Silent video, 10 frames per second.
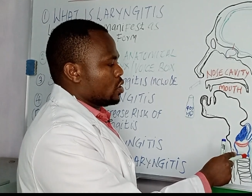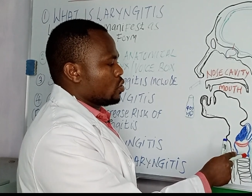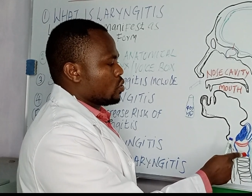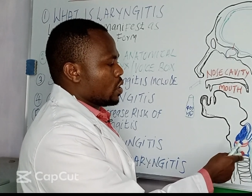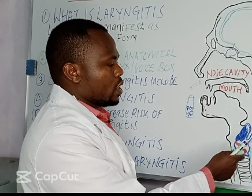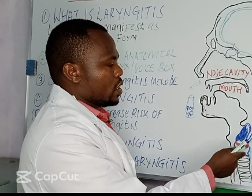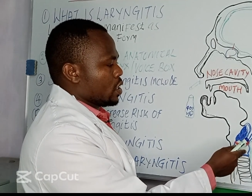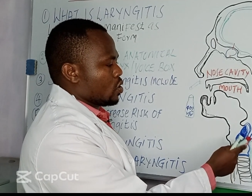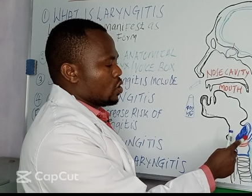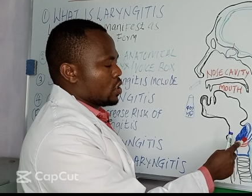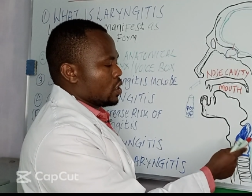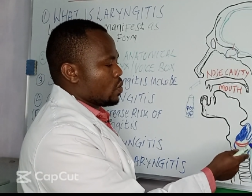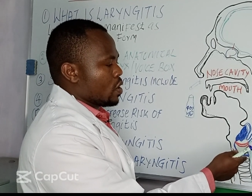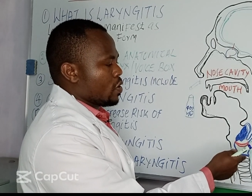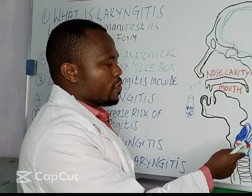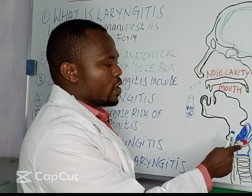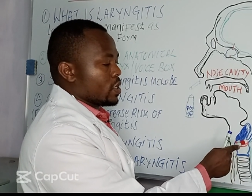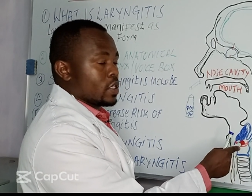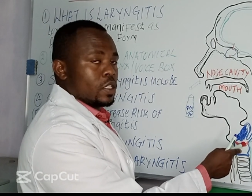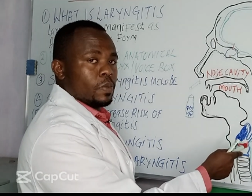usually contains one of the
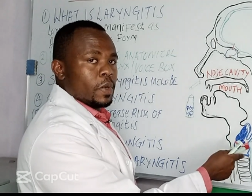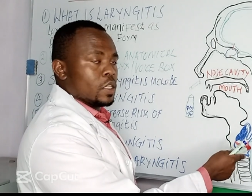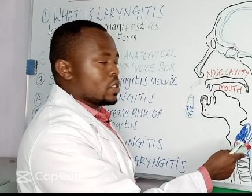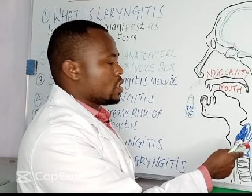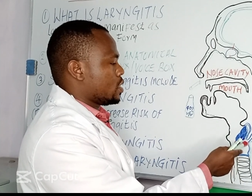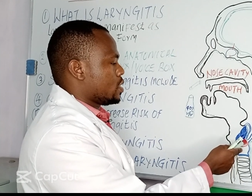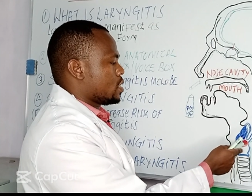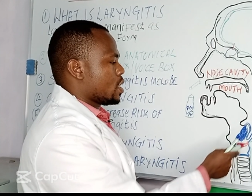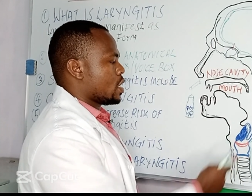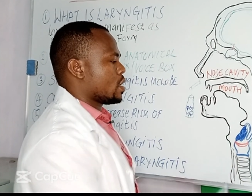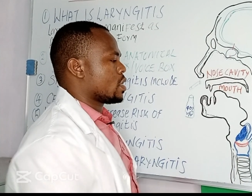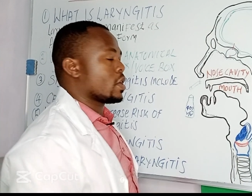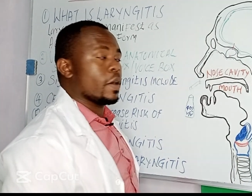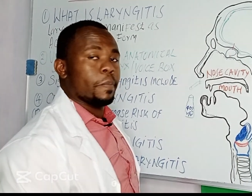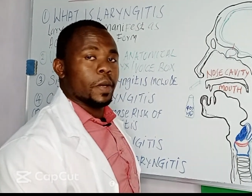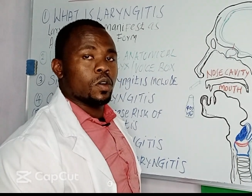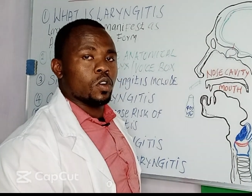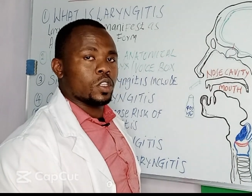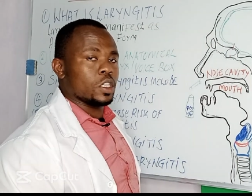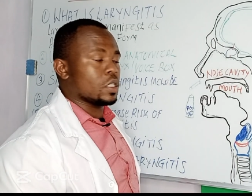segments is the
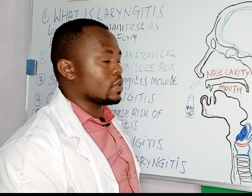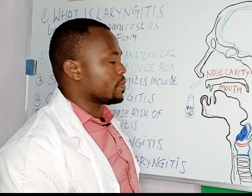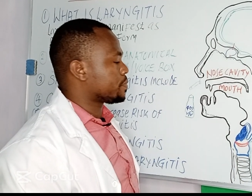epiglottis.